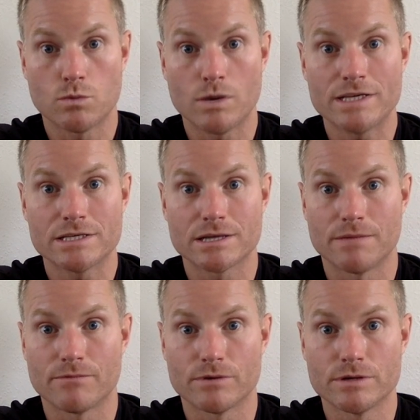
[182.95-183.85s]
waist
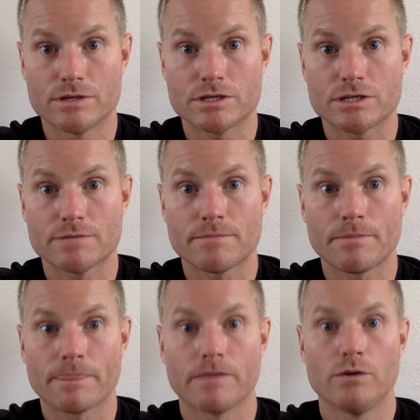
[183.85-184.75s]
circumference,
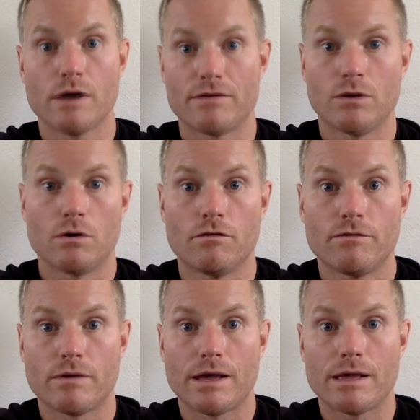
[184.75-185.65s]
you have a lot
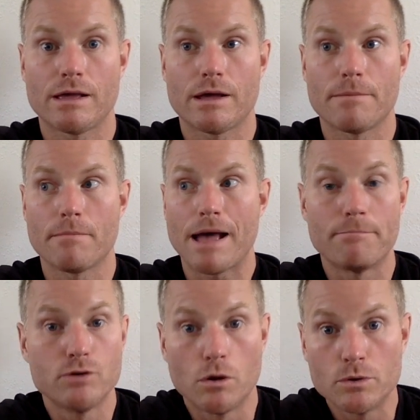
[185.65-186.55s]
of
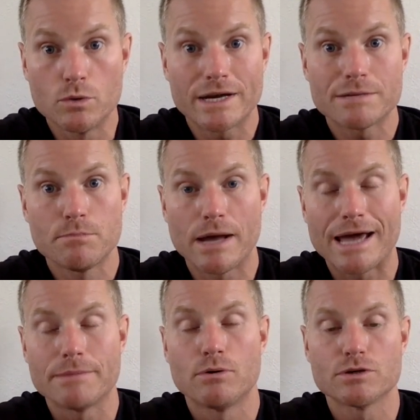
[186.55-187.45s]
abdominal
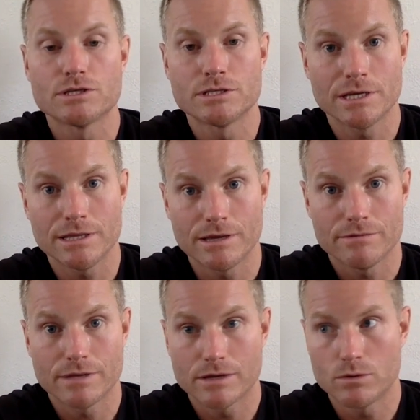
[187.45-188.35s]
adiposity, they
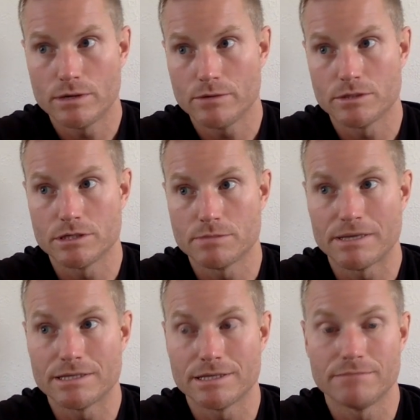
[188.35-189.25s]
call it, which is
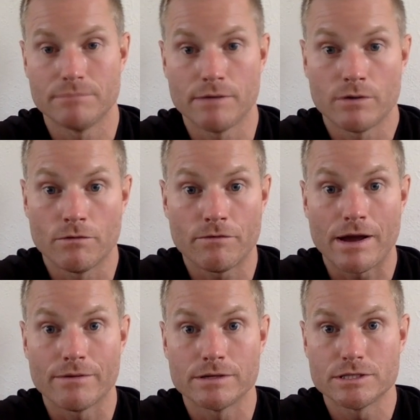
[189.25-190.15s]
basically you have a lot of
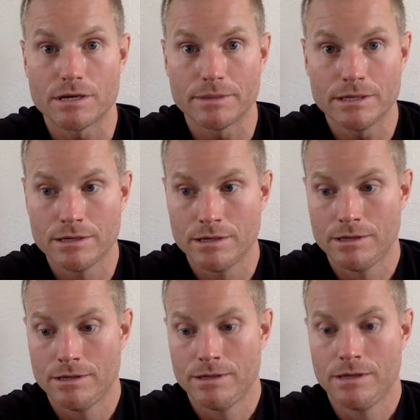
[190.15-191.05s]
fat around your tummy,
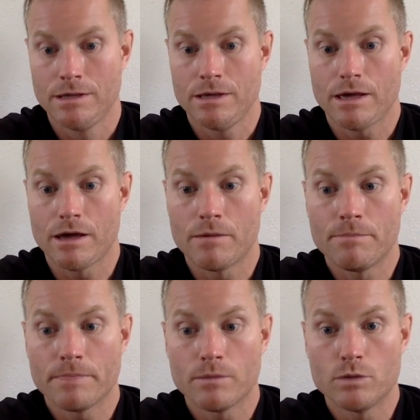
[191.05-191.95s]

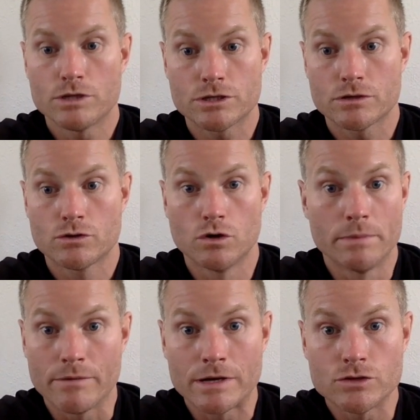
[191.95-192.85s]
which could
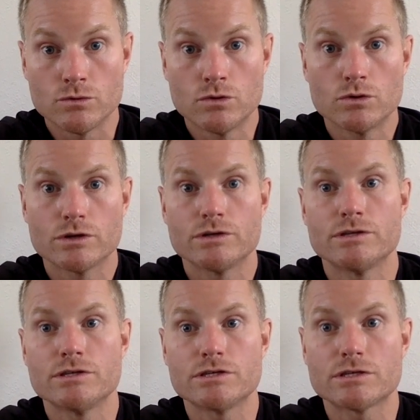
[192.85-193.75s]
be around your
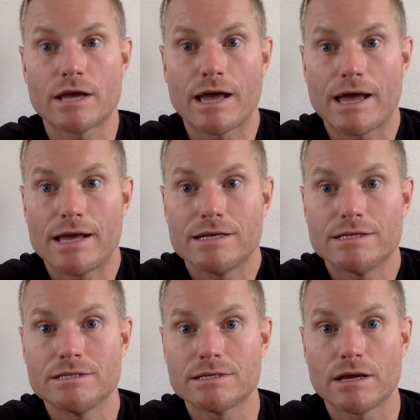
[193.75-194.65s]
organs,
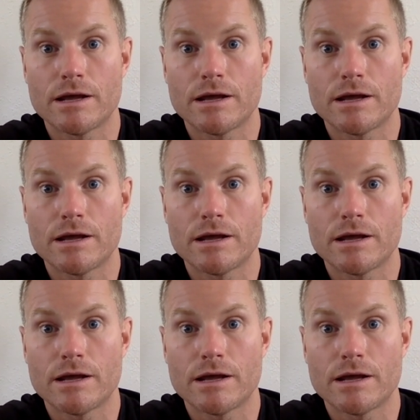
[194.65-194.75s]
and